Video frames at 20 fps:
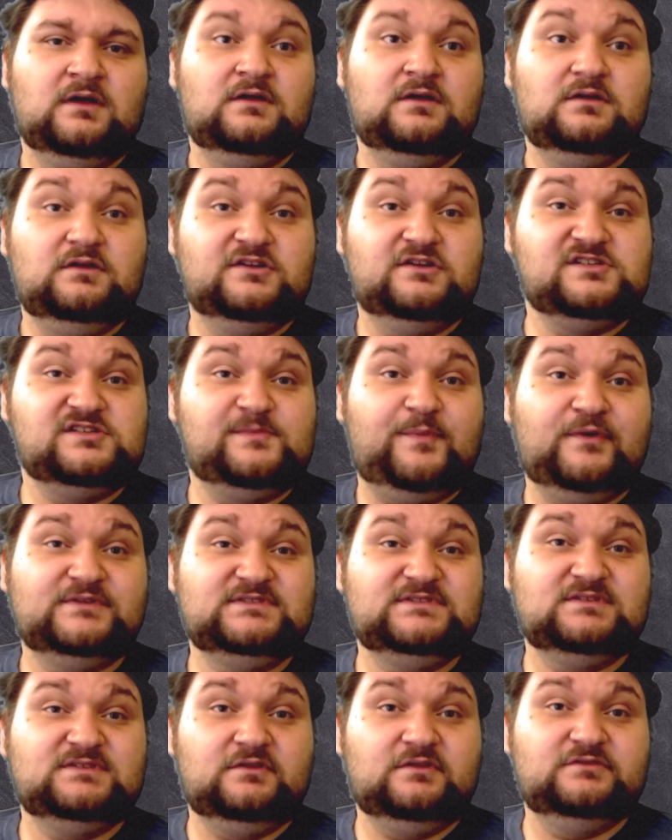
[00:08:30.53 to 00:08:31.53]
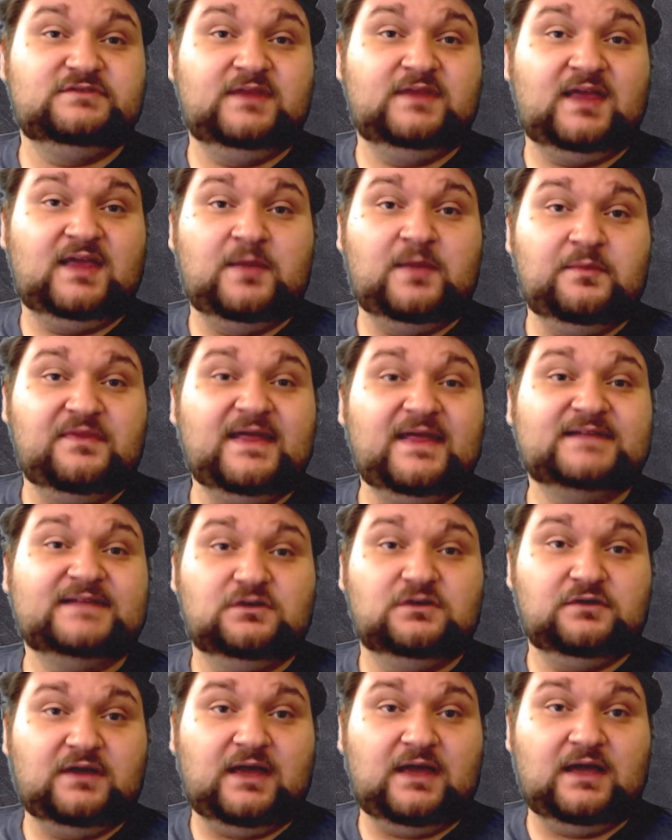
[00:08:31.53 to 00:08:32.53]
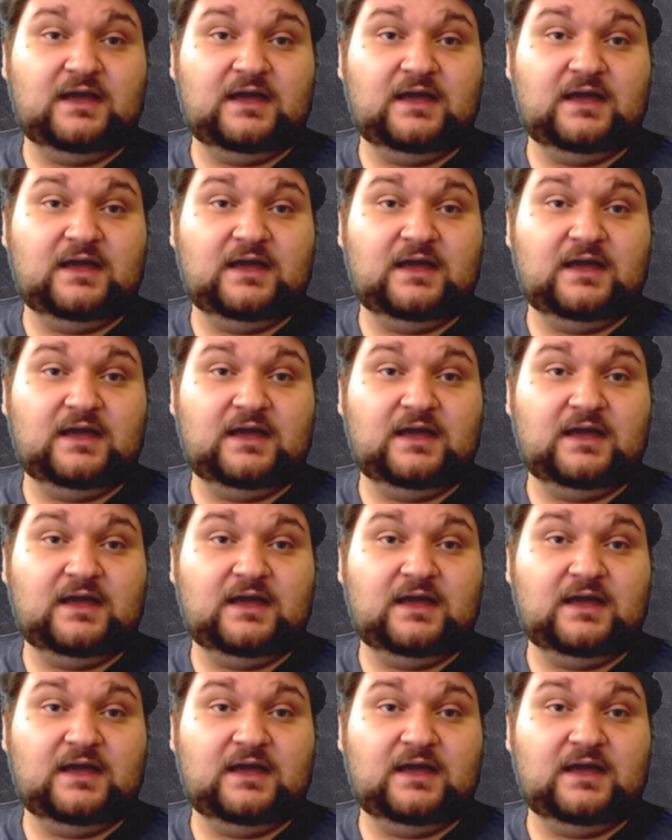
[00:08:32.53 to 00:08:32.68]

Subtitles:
you're supposed to lose the game, and that's okay.